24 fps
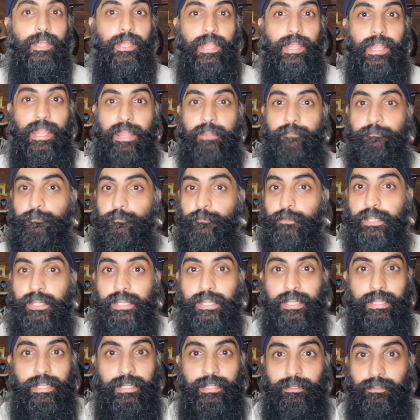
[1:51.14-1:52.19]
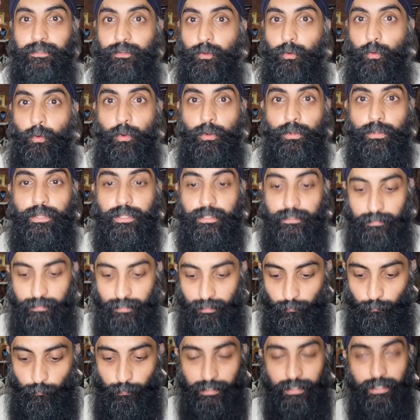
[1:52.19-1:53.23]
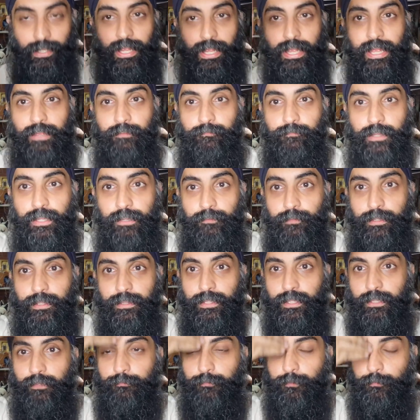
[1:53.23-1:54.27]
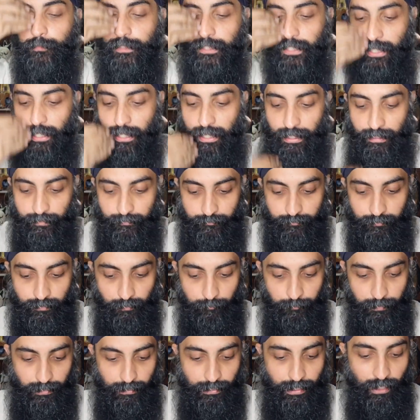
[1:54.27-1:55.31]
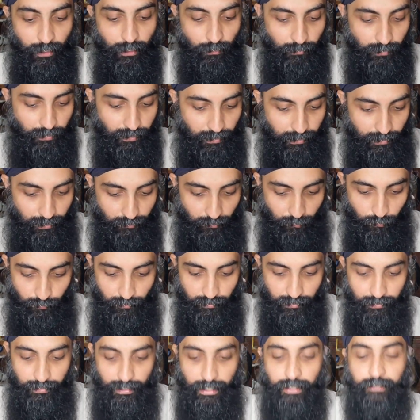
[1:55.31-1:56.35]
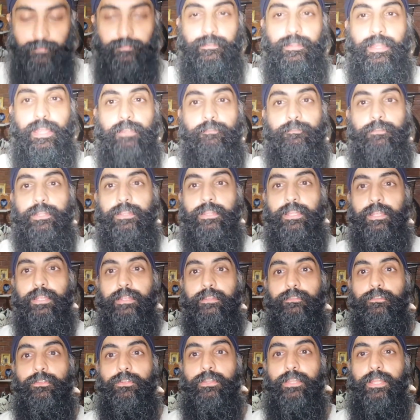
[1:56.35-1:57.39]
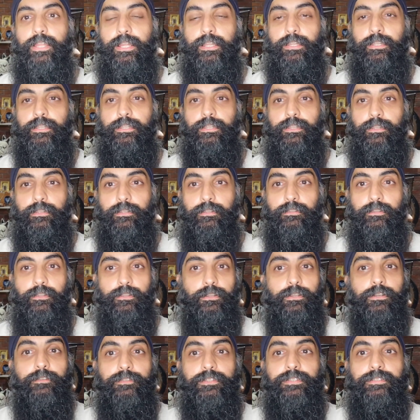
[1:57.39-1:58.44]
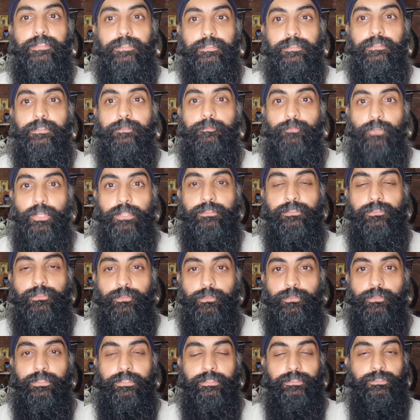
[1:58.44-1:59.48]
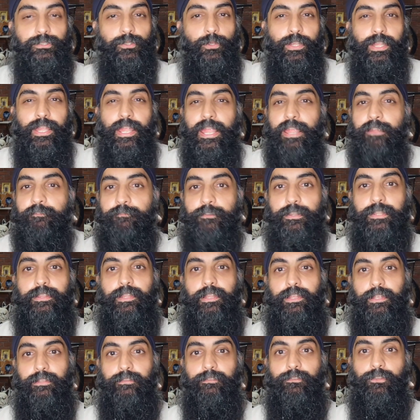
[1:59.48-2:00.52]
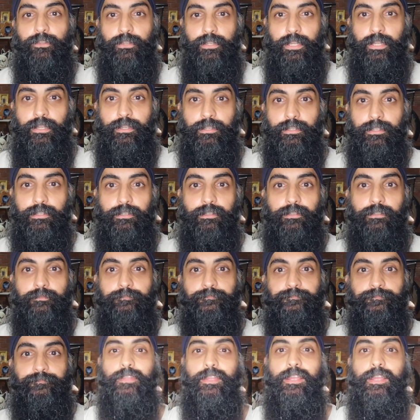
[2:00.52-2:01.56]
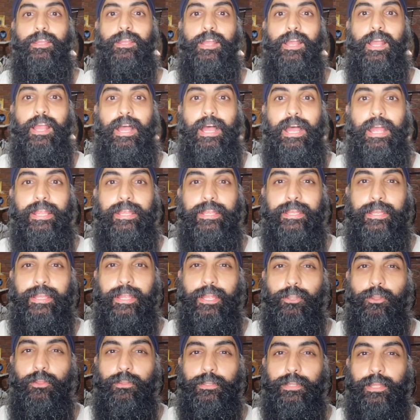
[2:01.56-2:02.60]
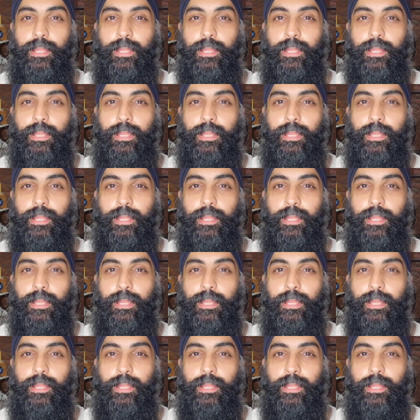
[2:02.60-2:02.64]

Every organ that we have, everything from the eyes coming down to the legs, everything is connected. The nervous system runs through this, so everything is connected. I cannot